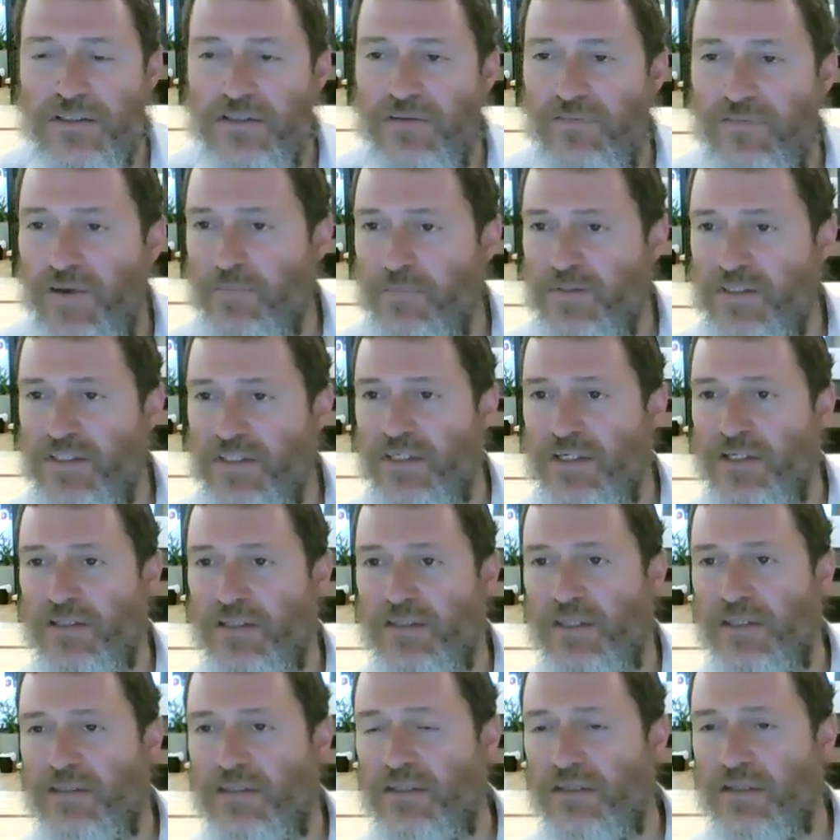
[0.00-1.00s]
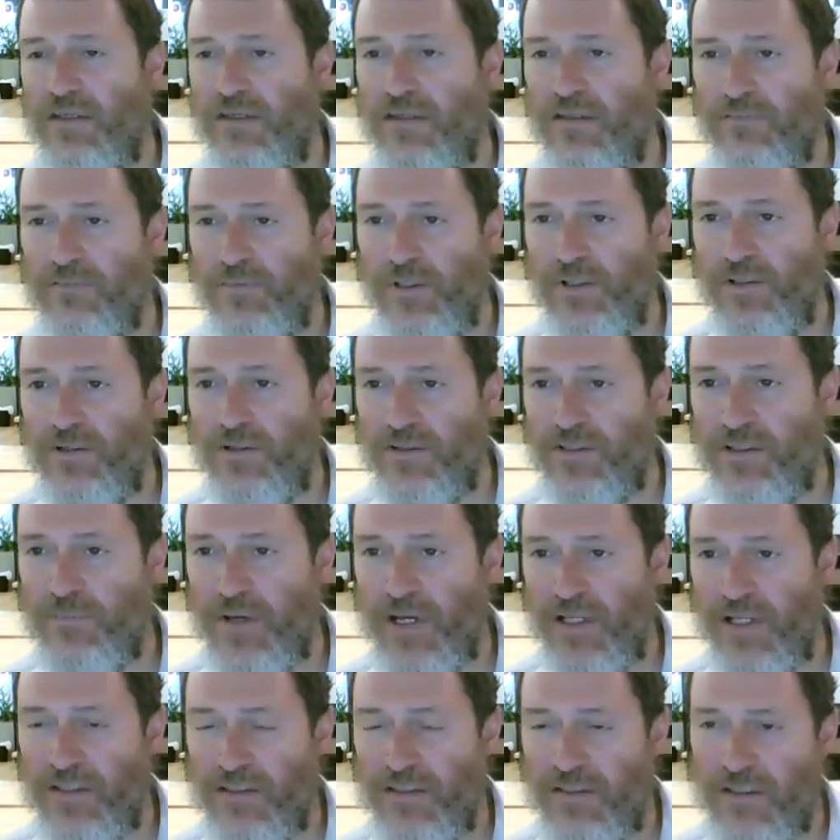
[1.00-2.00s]
is a famous thing that we learned
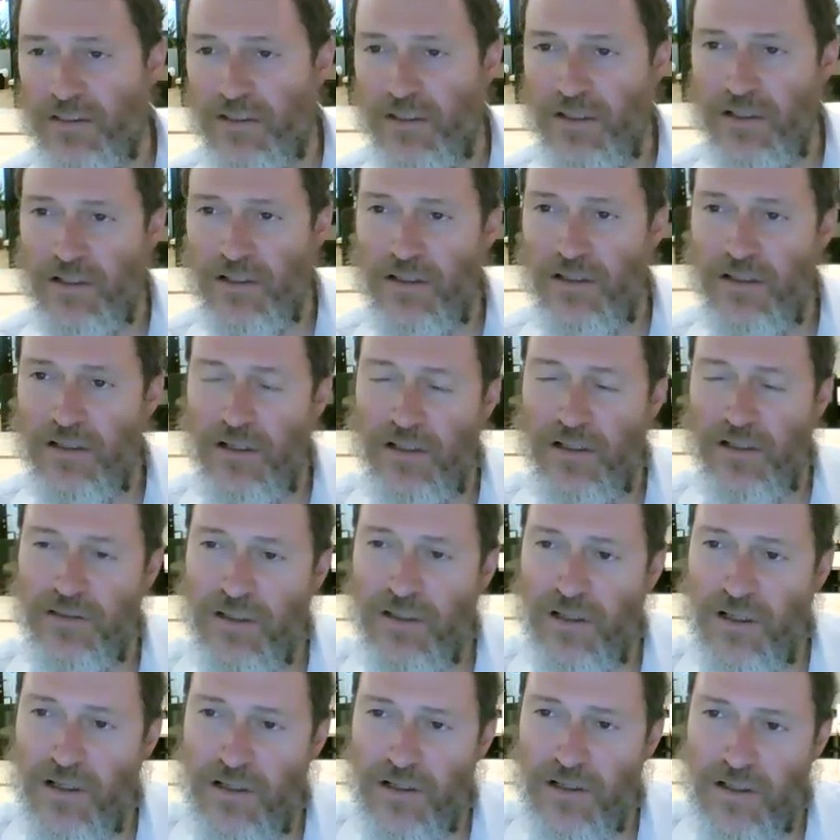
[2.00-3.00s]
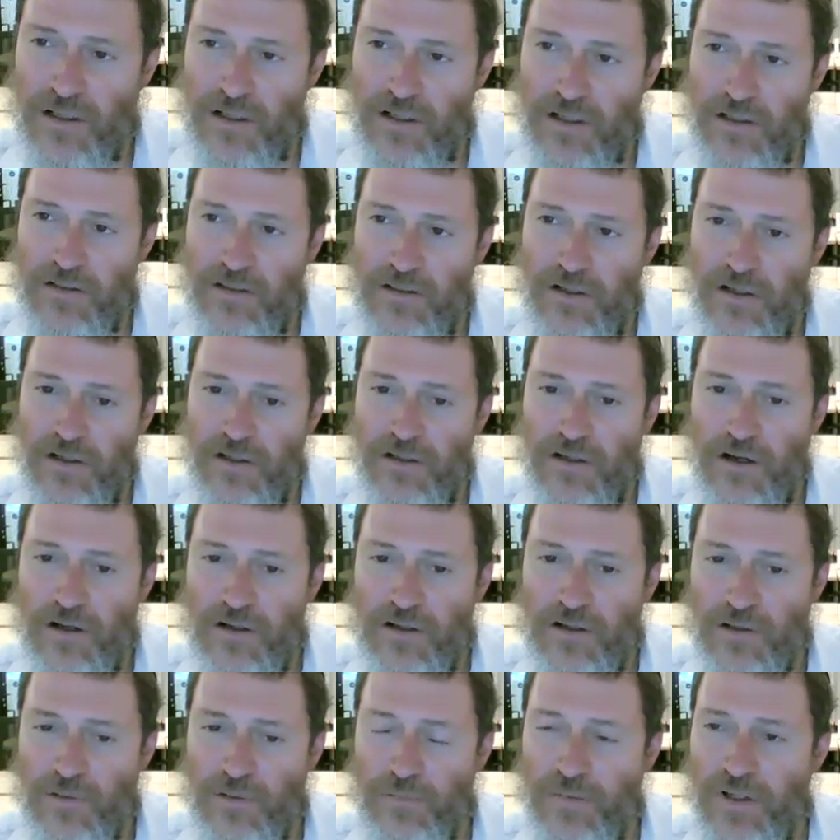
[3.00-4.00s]
about
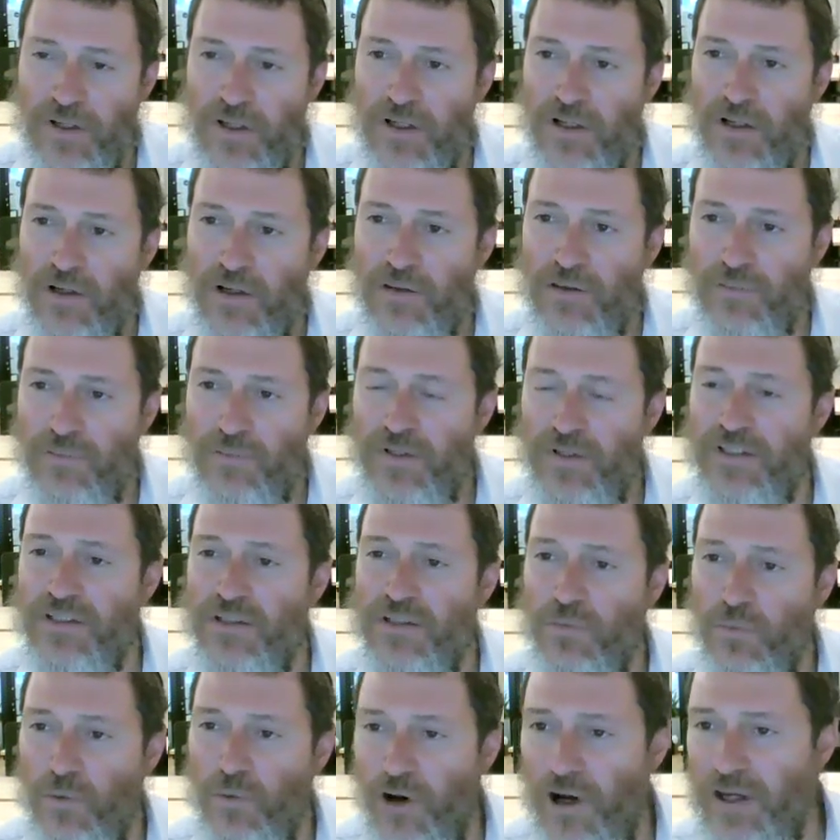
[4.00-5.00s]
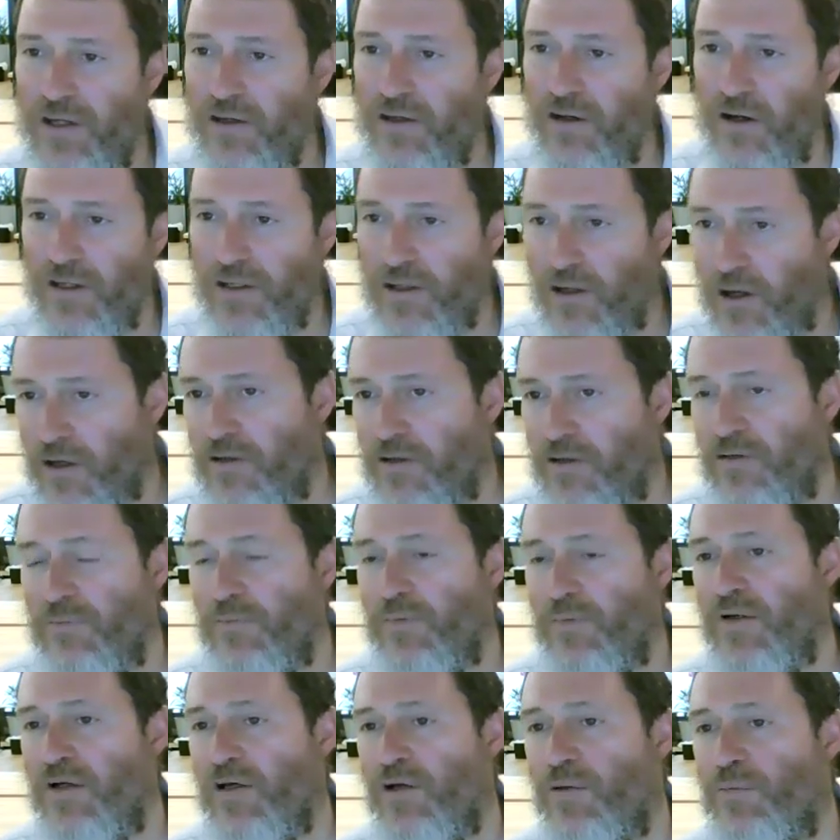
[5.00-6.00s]
Yahayakum. The reason why
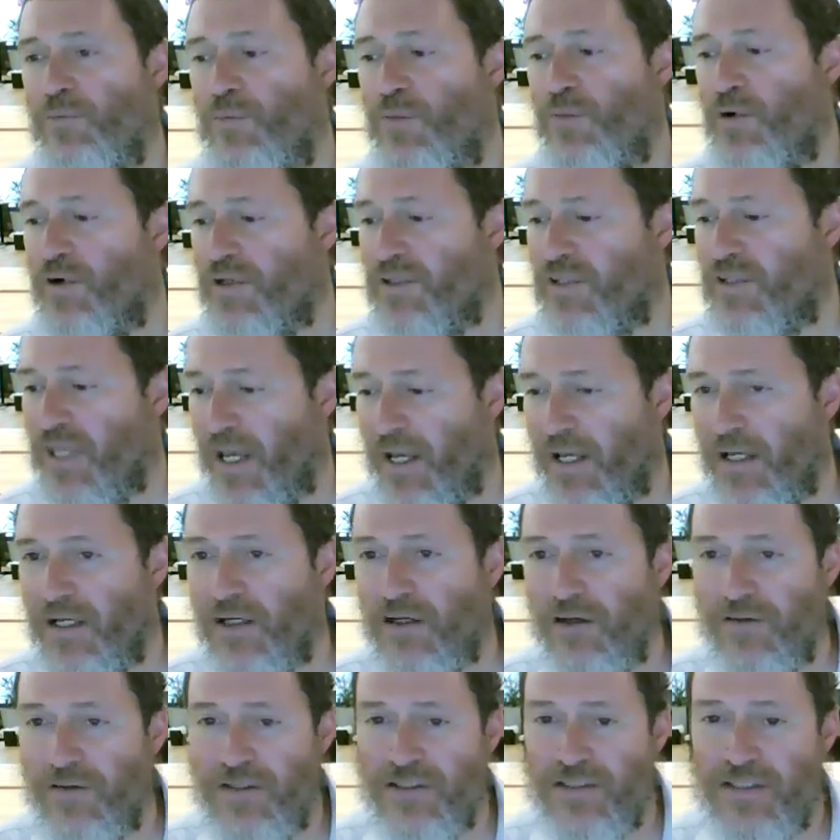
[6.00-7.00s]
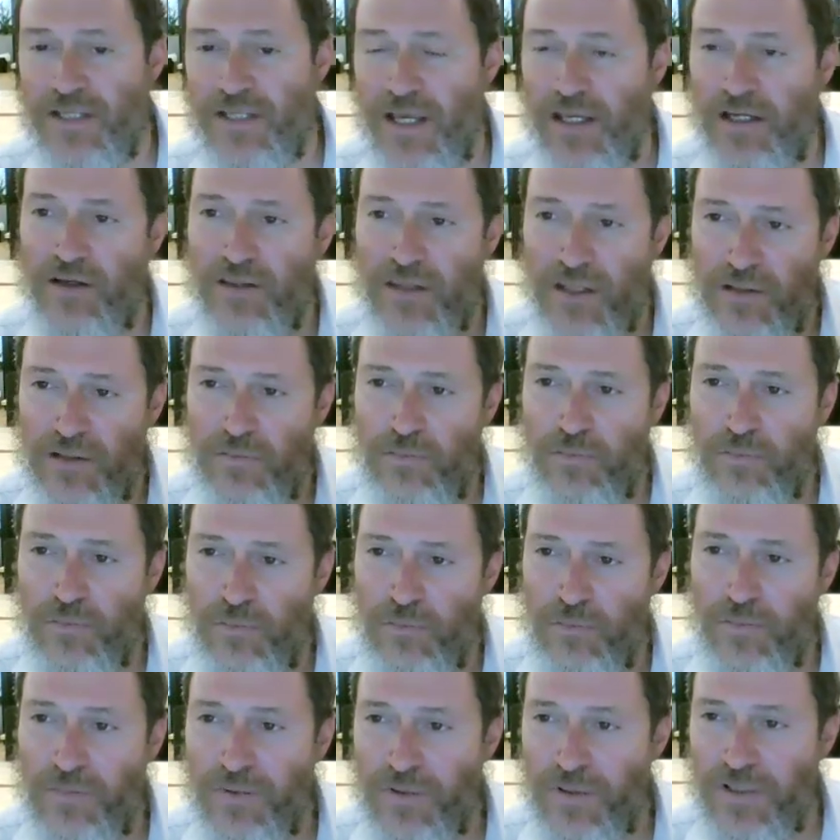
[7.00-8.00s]
Yahayakum burnt Eicha, this Eicha
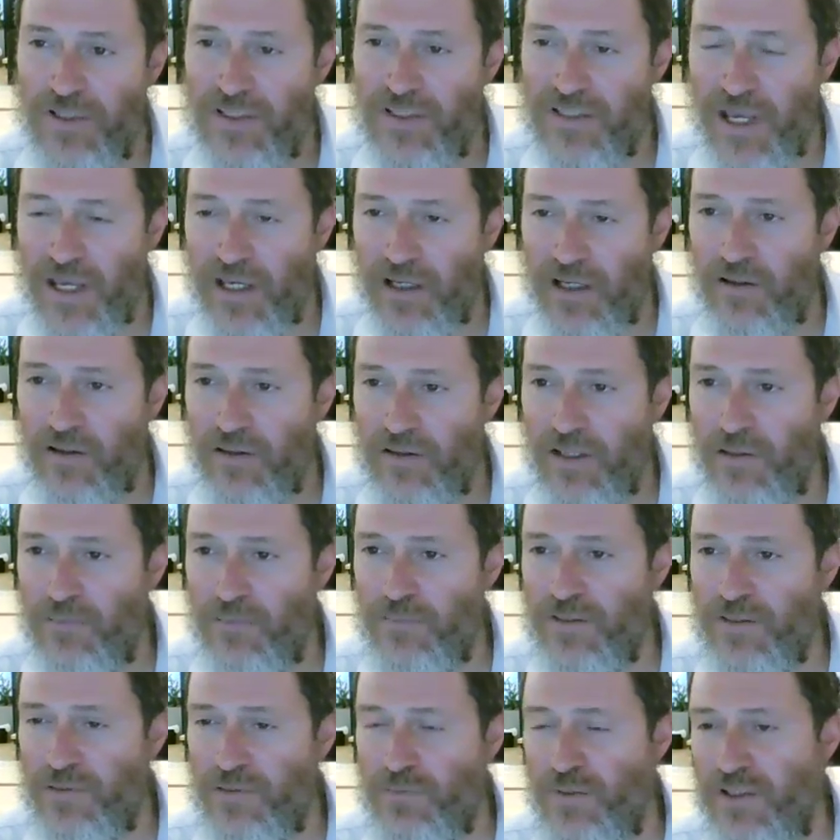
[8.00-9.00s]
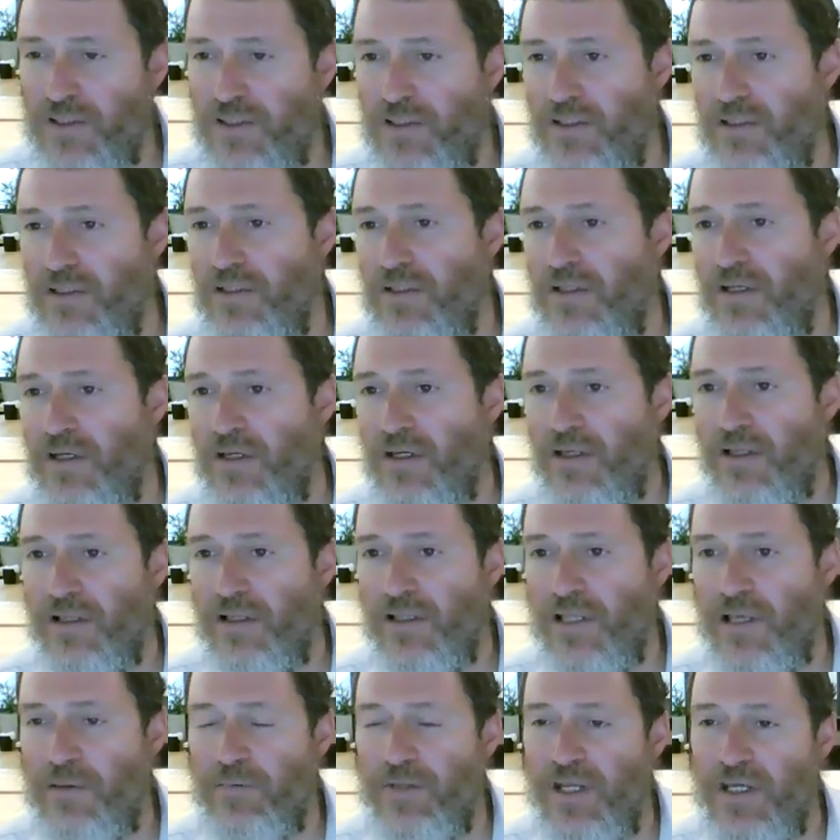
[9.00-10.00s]
that was written,
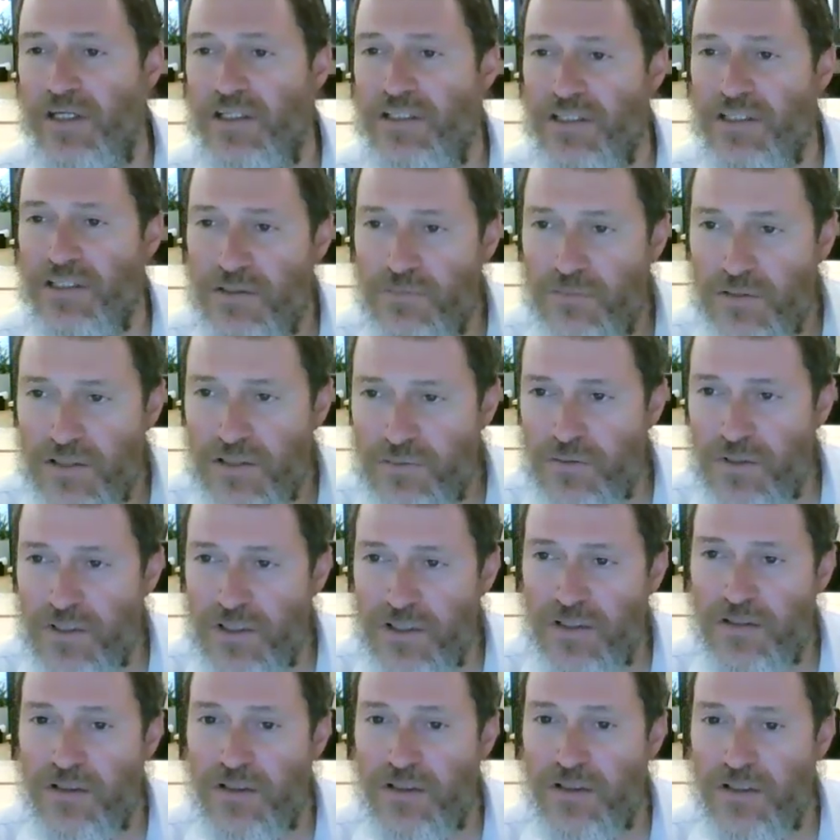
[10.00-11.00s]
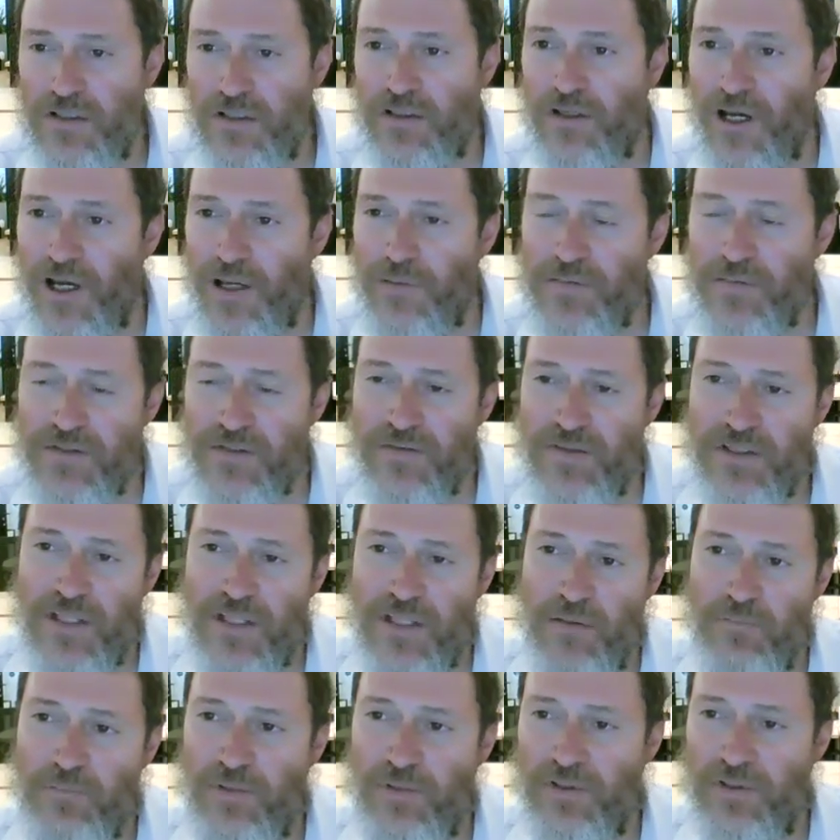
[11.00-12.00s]
Lamentations was written in the times of the
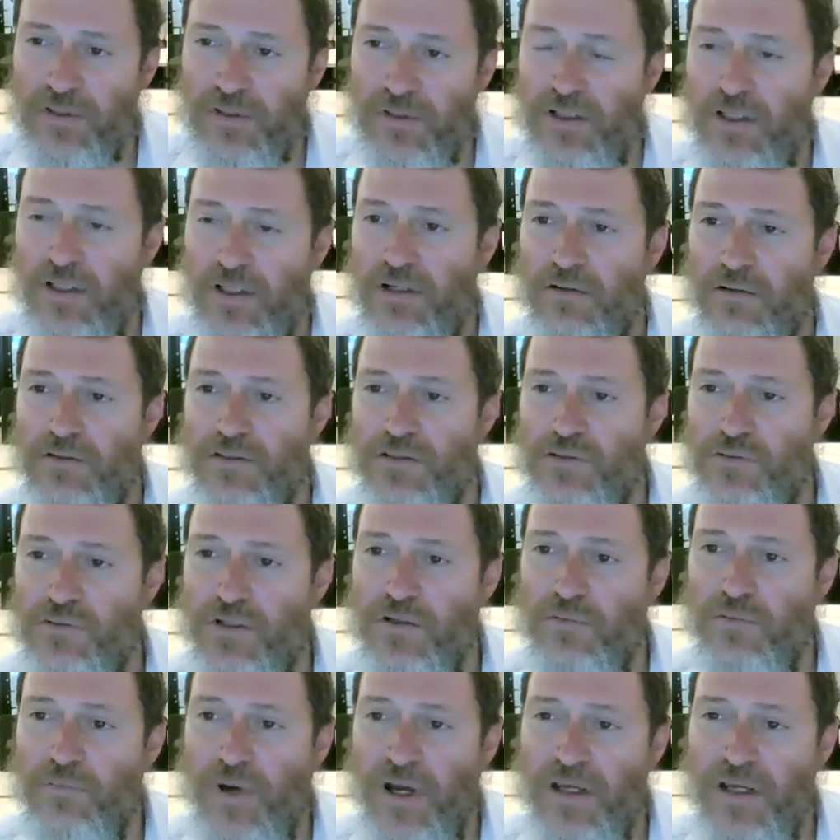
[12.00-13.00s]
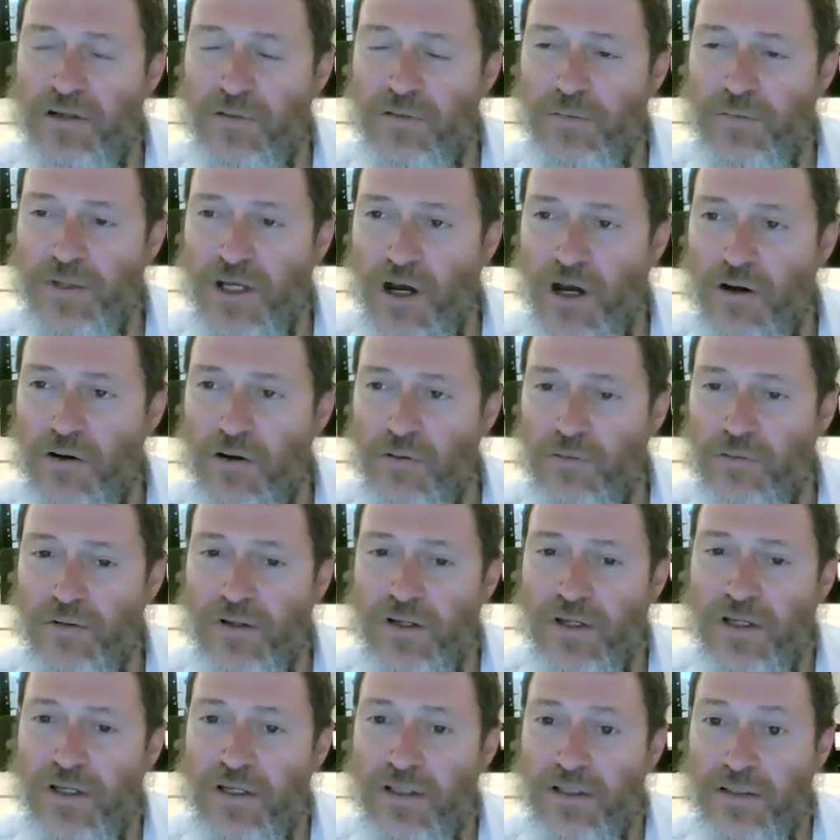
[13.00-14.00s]
temple. It was written by Yirmiyahu.
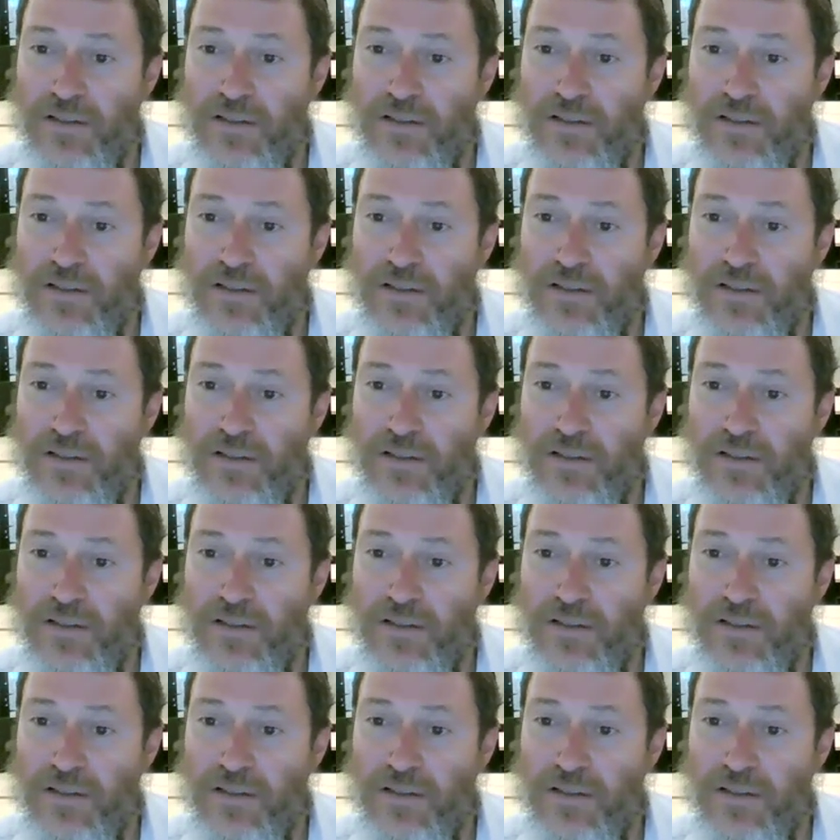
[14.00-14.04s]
